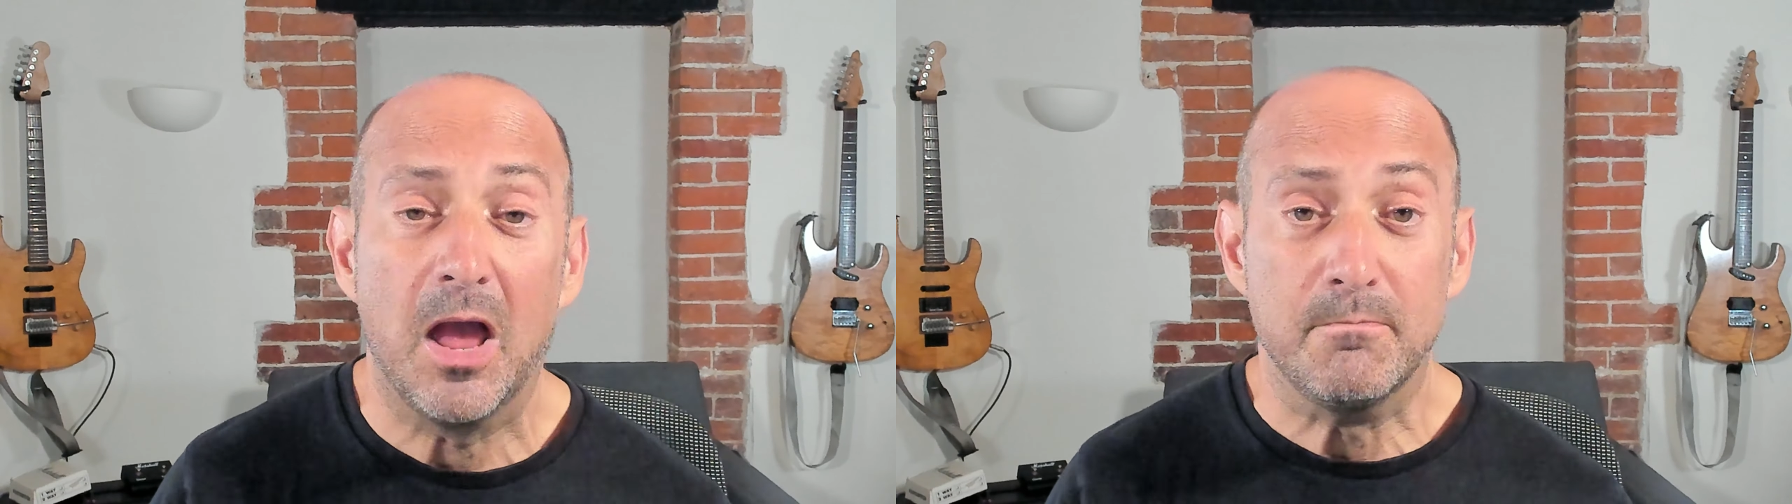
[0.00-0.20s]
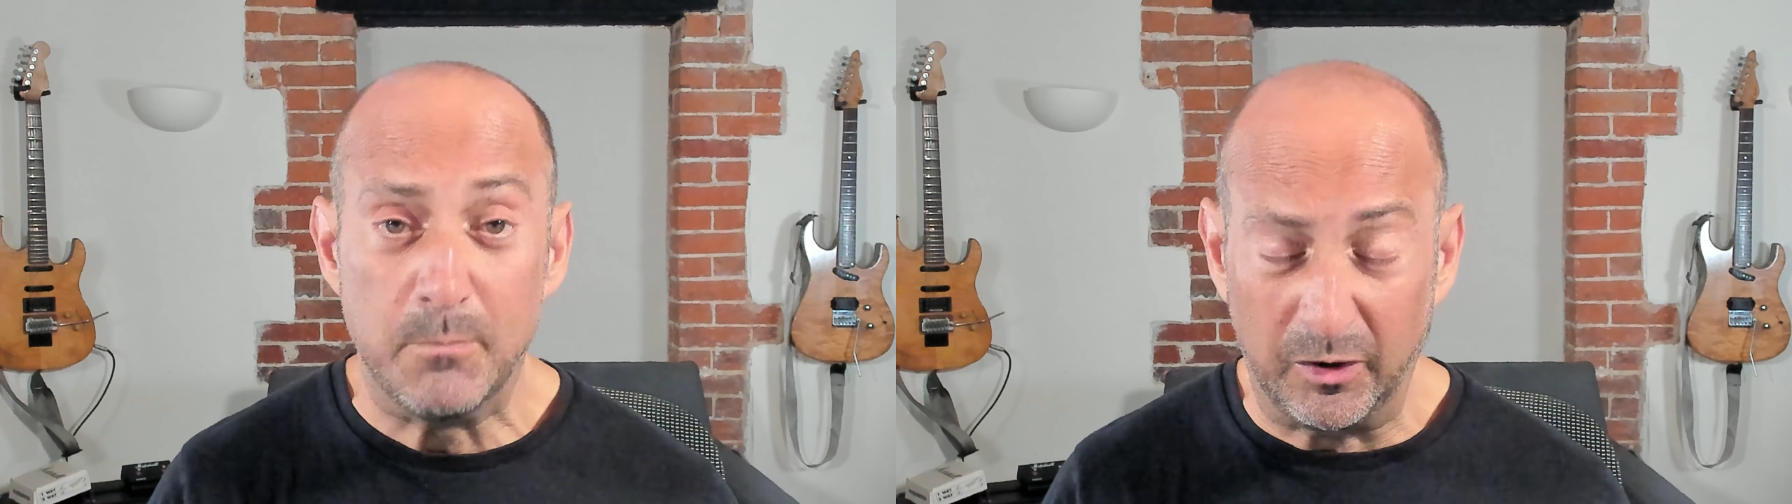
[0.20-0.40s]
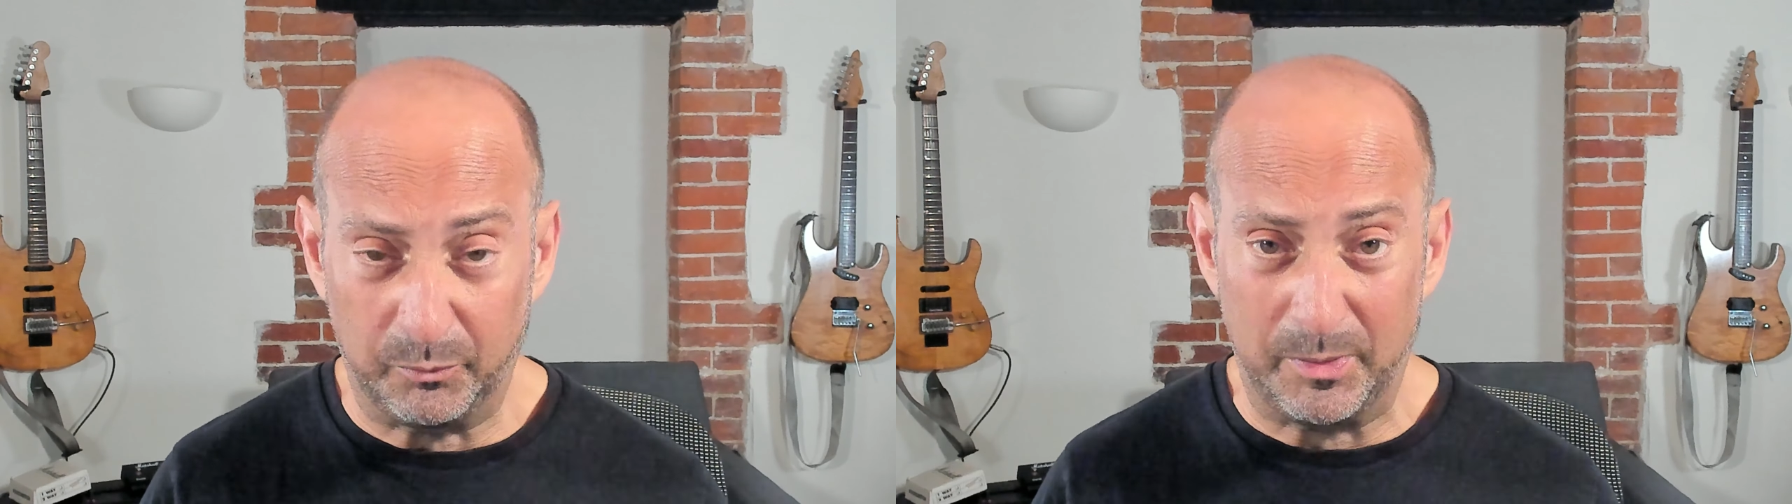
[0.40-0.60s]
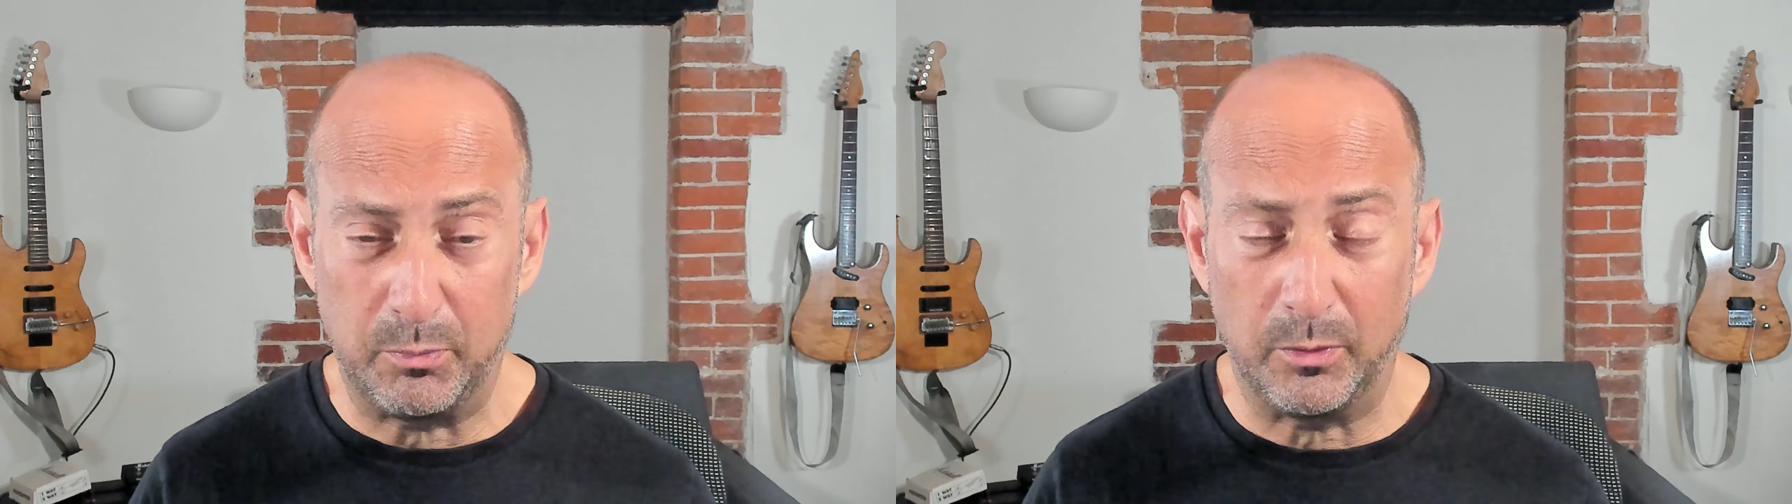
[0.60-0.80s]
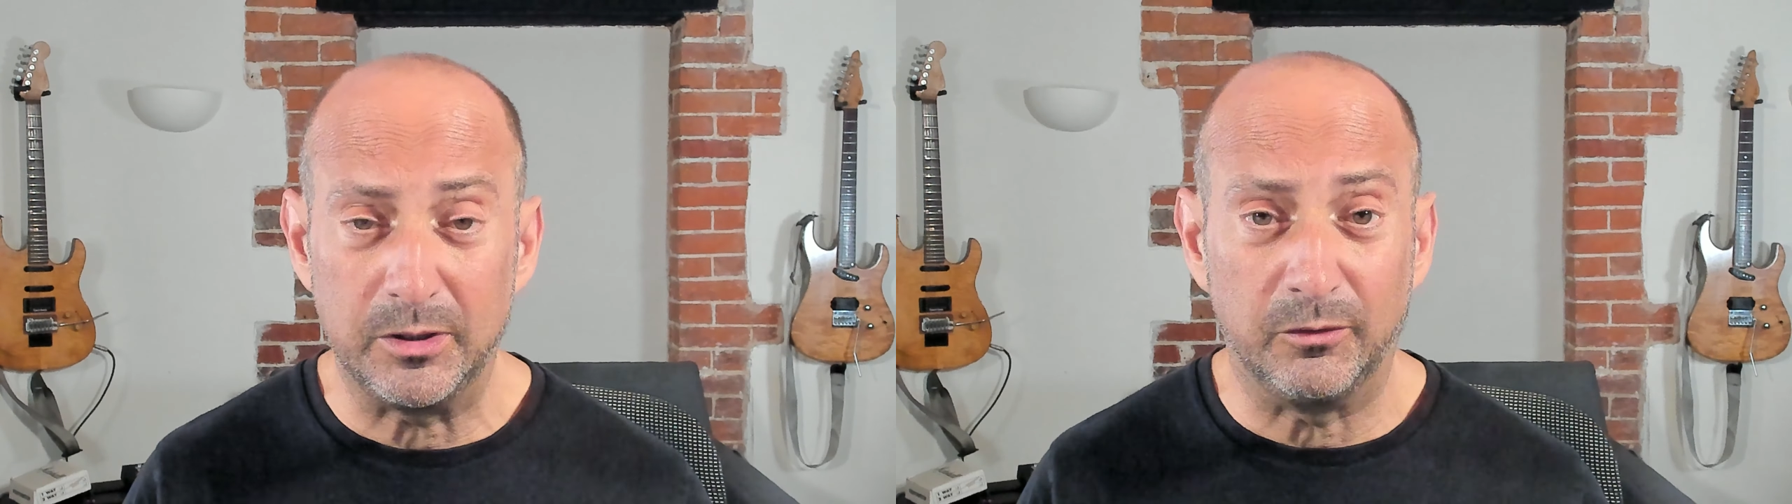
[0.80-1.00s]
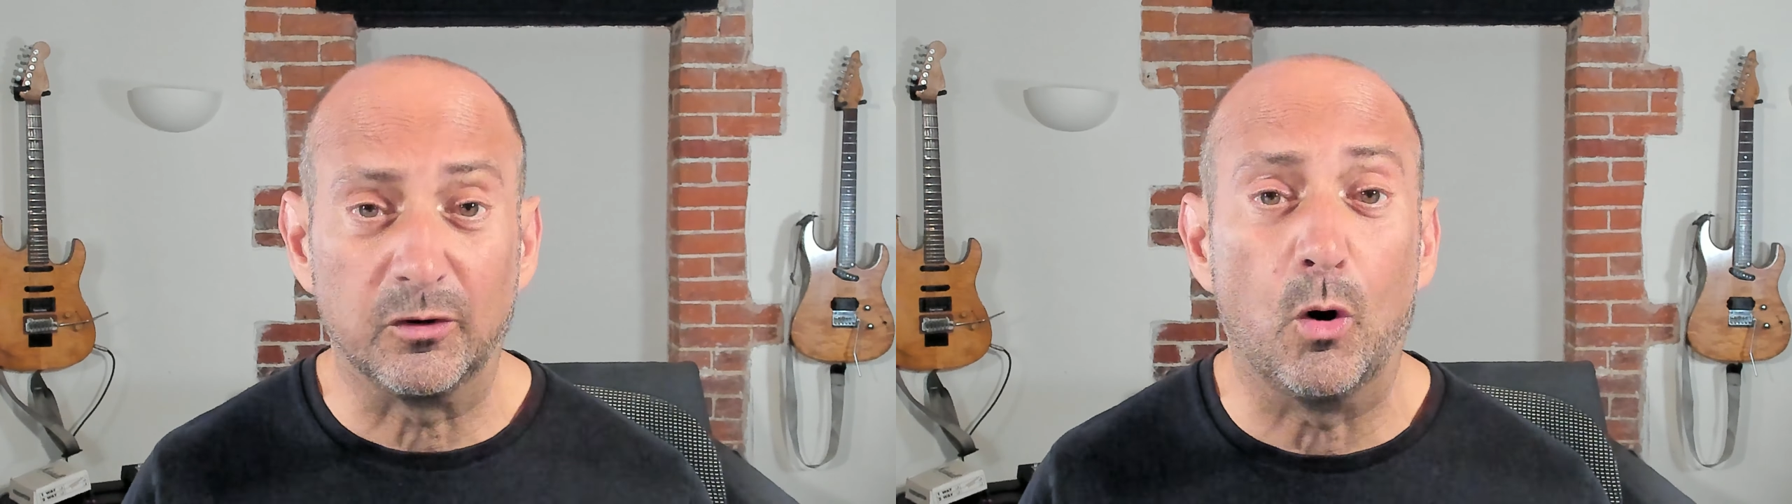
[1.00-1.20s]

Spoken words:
Most people use